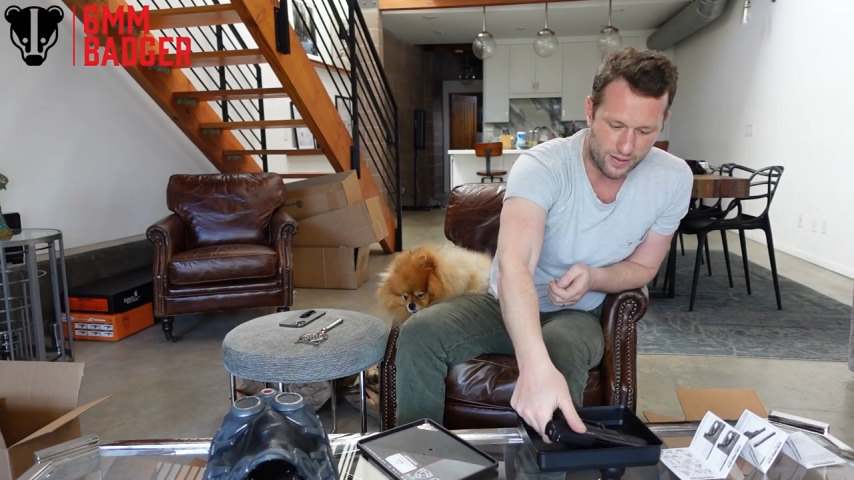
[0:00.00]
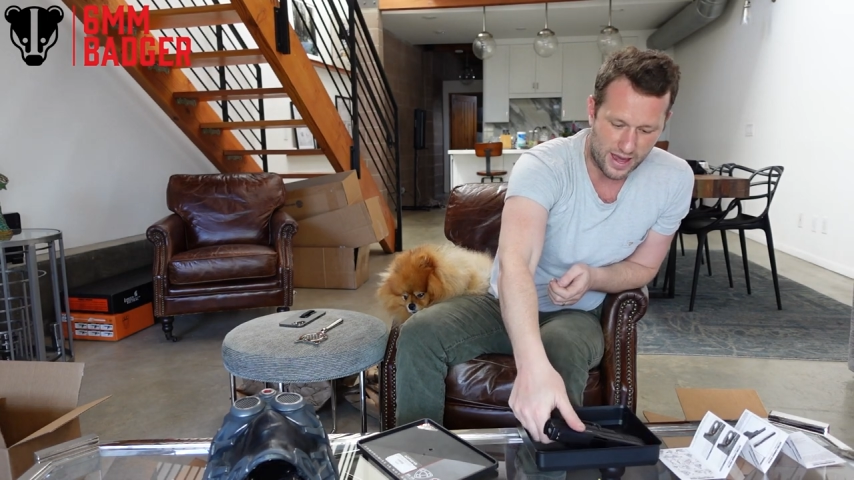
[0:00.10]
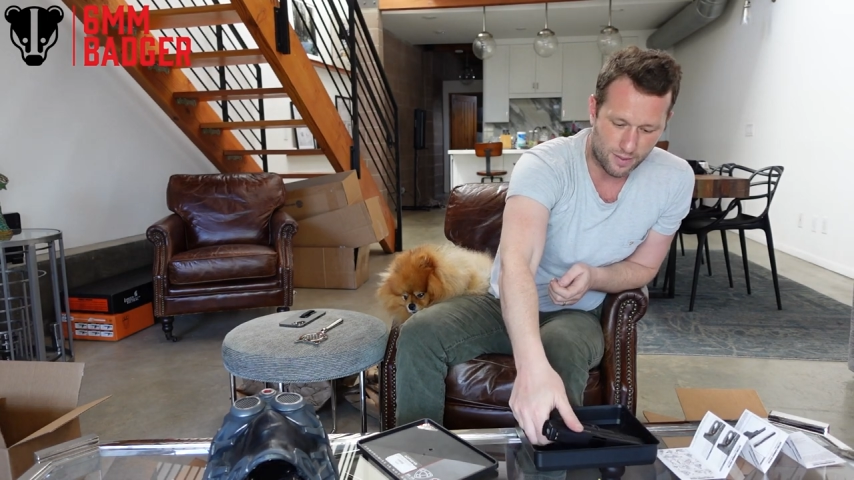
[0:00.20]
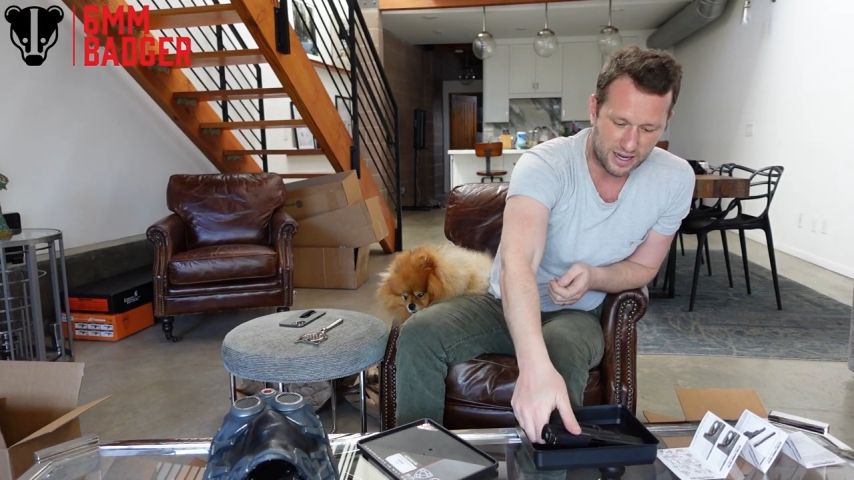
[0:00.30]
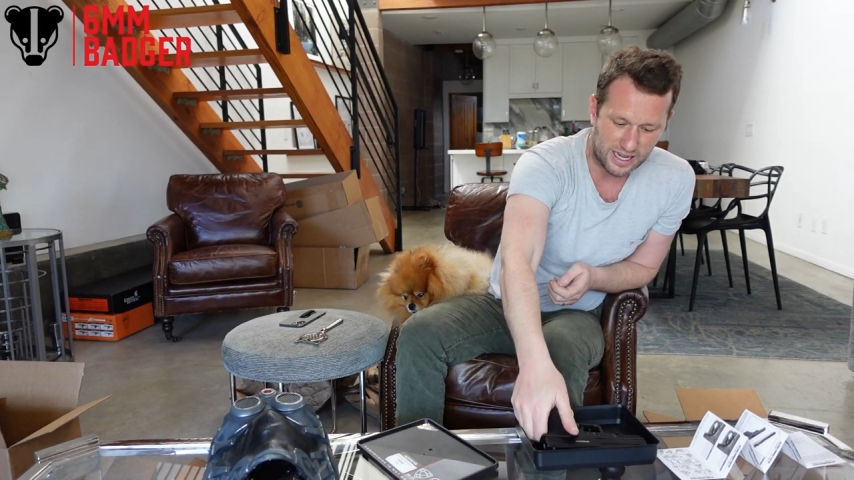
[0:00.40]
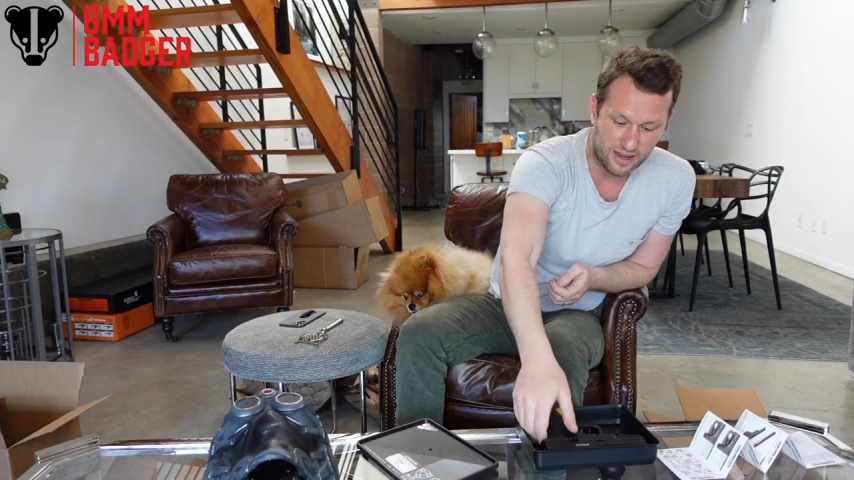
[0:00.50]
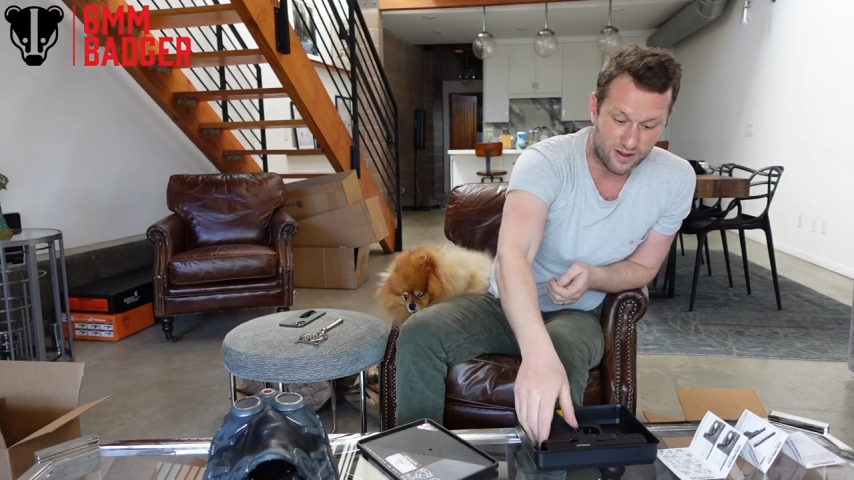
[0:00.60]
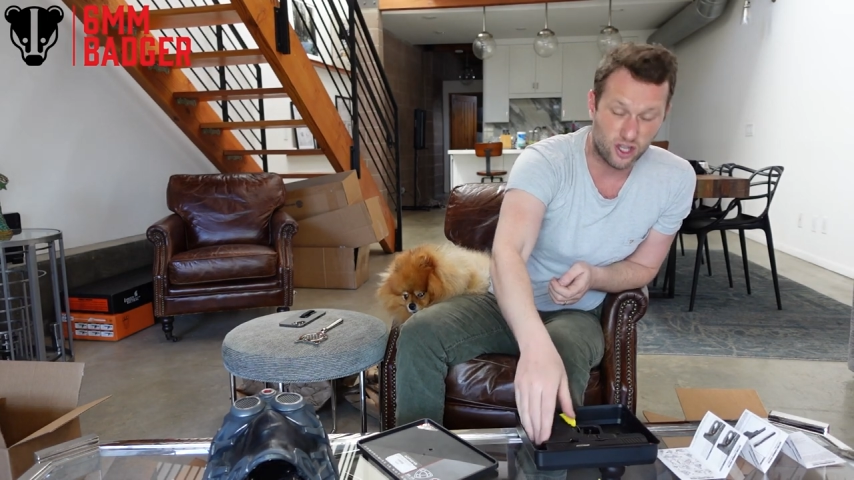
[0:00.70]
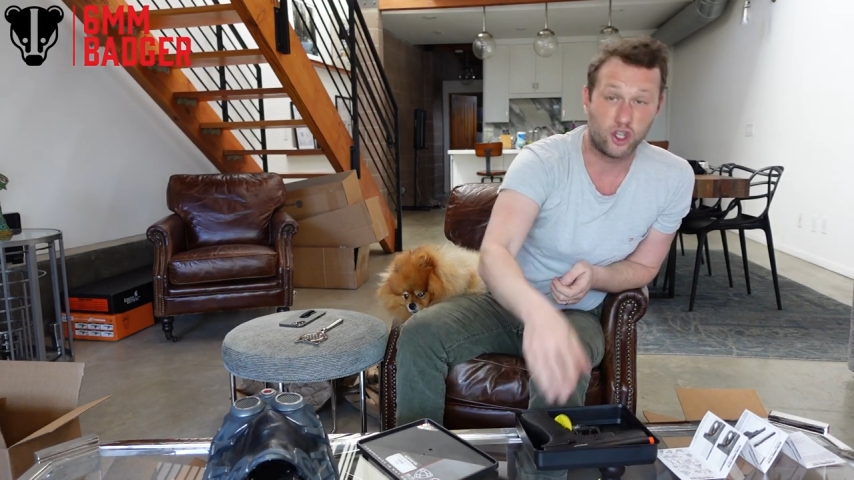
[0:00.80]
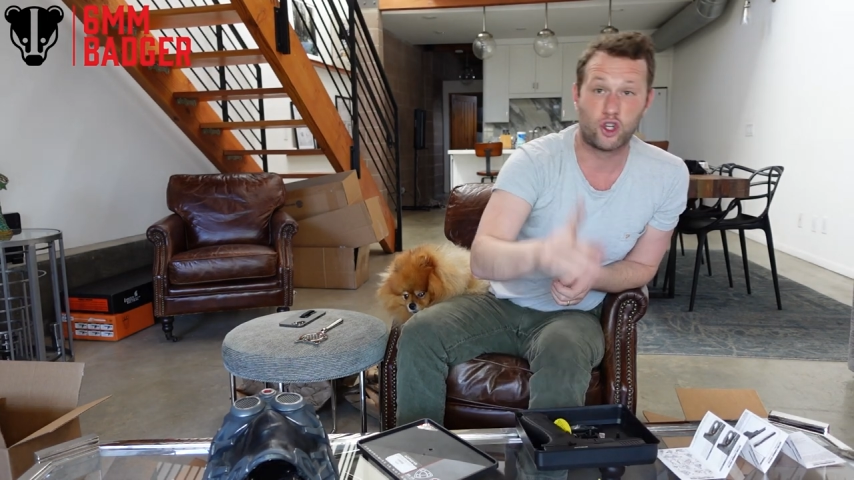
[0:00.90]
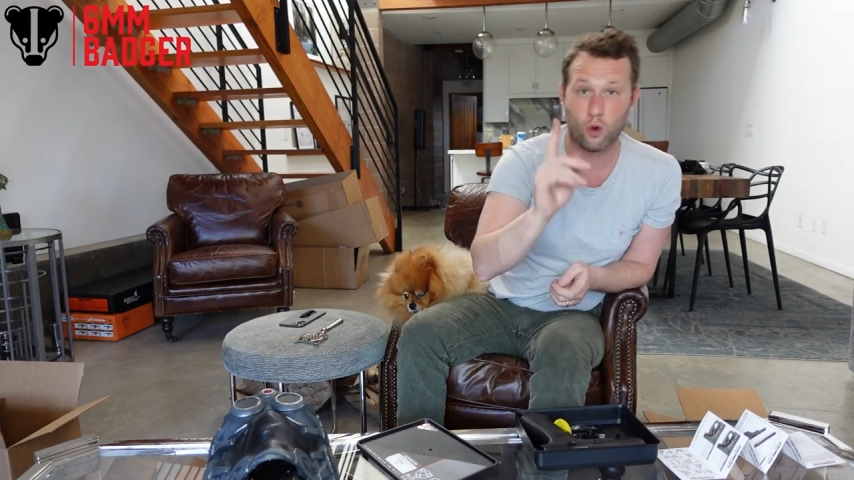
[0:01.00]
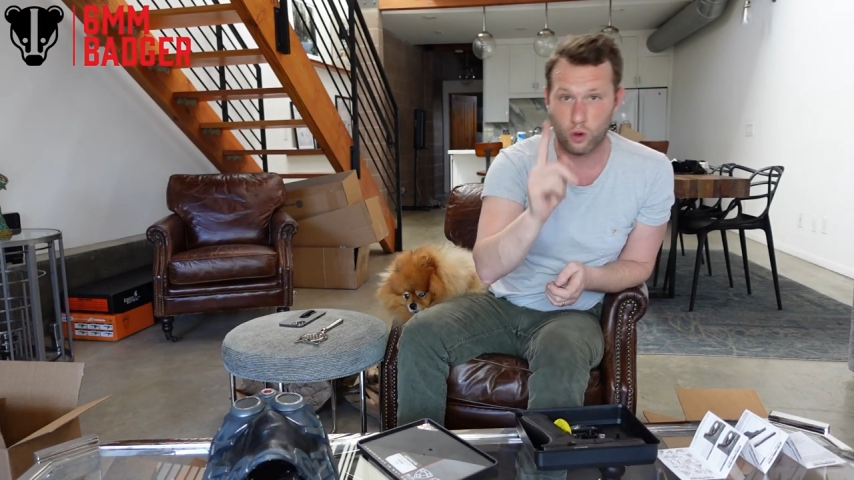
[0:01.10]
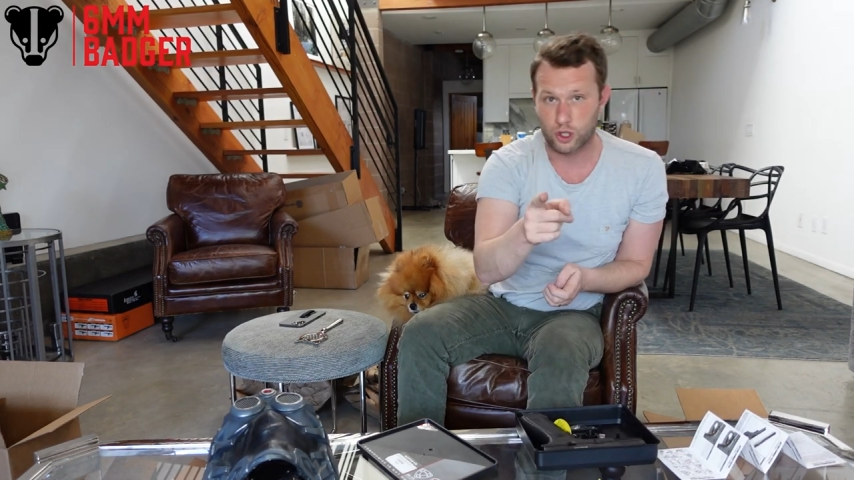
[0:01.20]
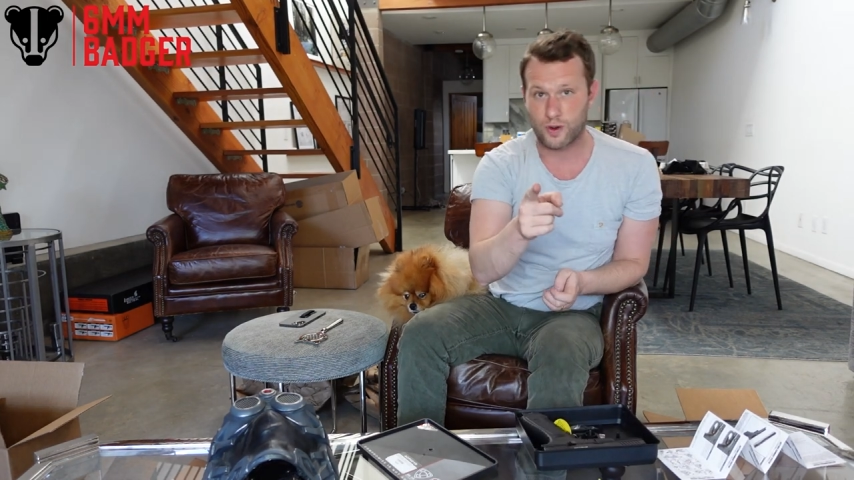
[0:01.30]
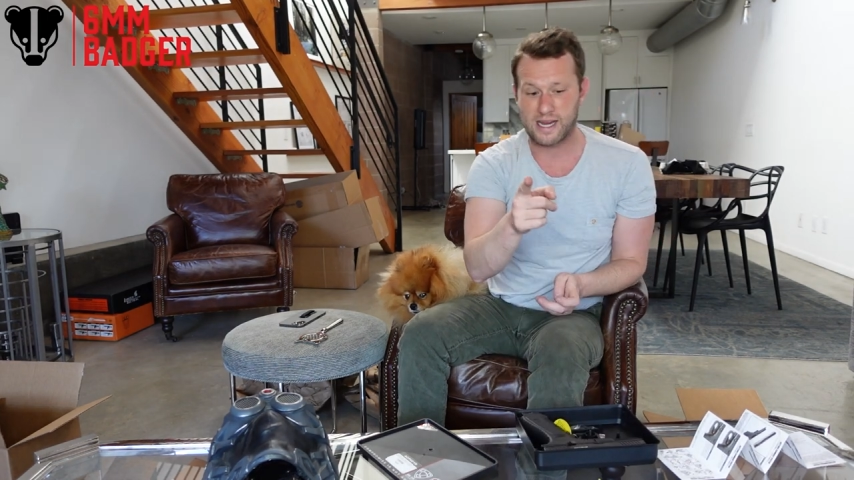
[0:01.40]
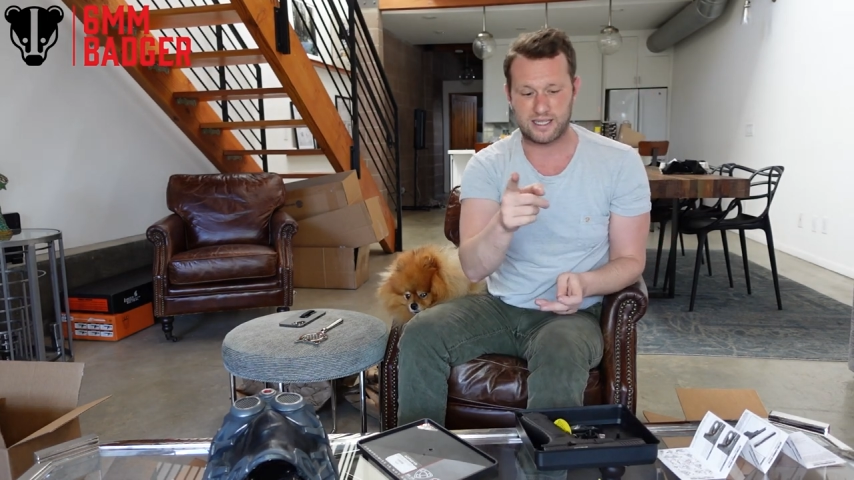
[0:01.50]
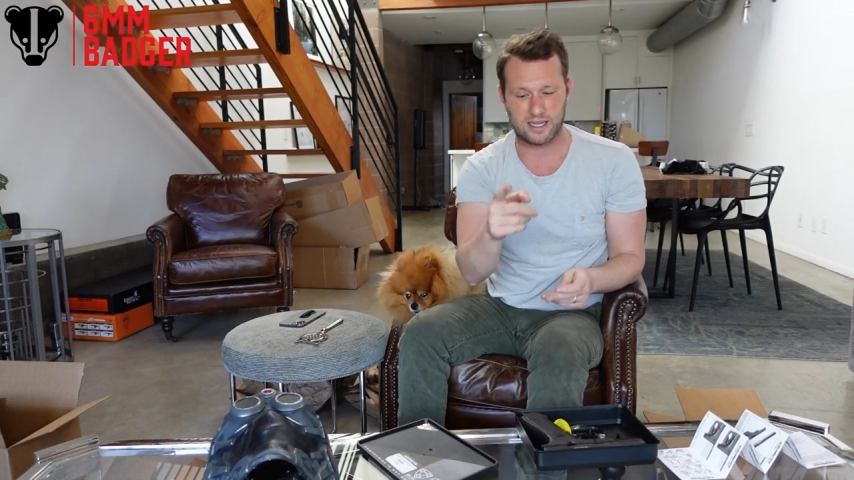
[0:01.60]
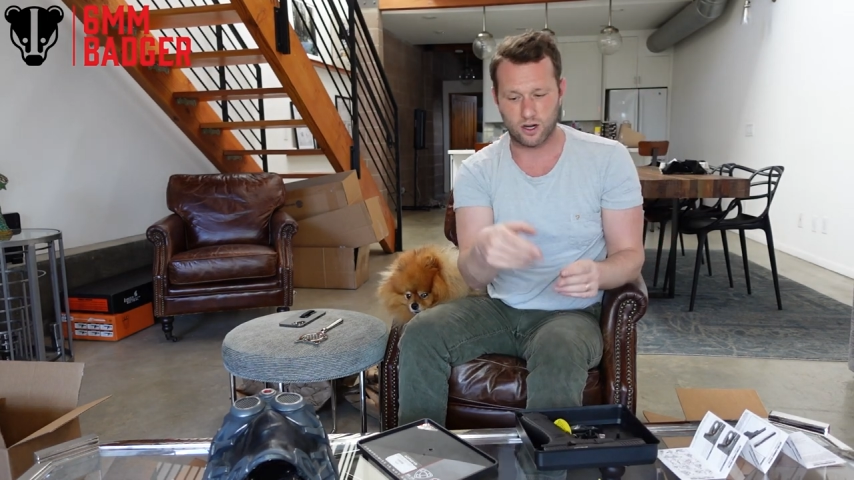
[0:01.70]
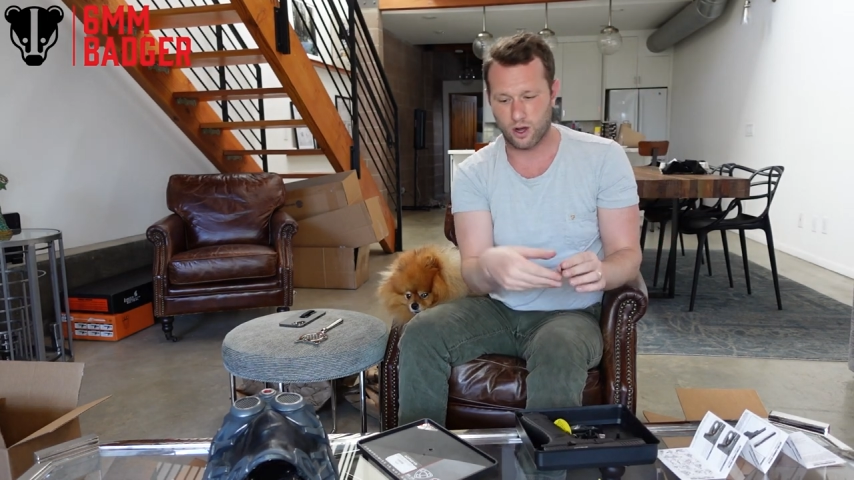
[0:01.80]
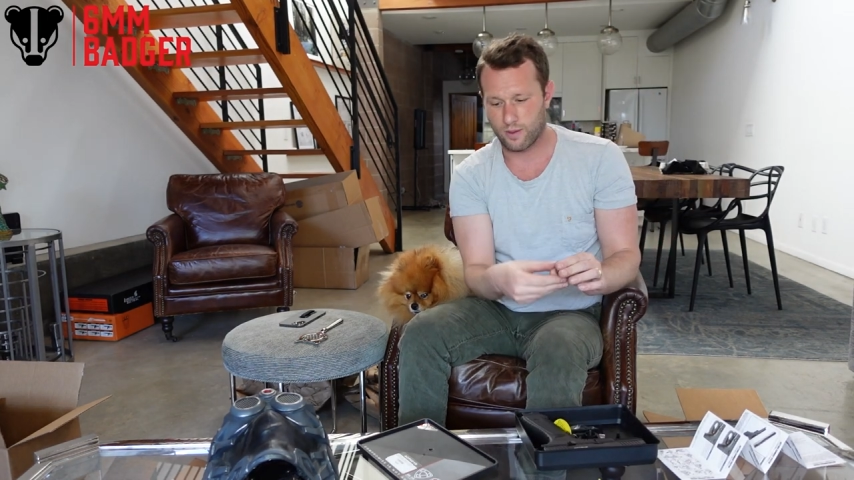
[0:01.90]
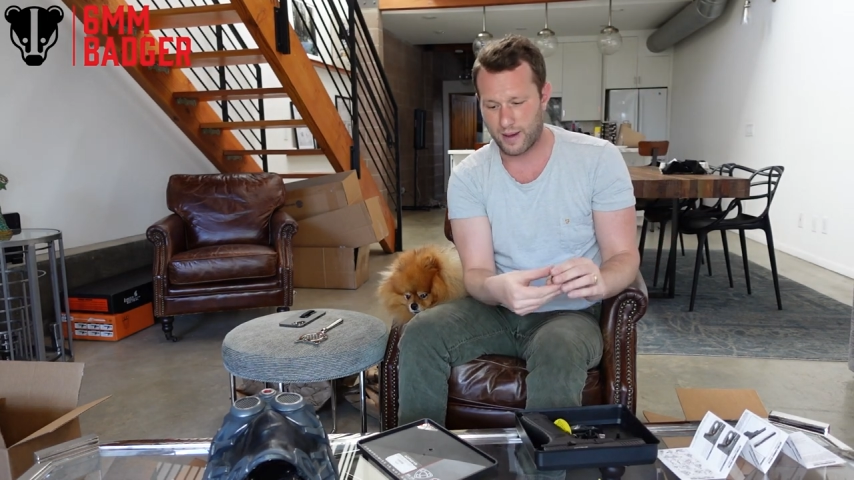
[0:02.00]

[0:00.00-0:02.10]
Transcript: and then I'm gonna give it the George rating, not the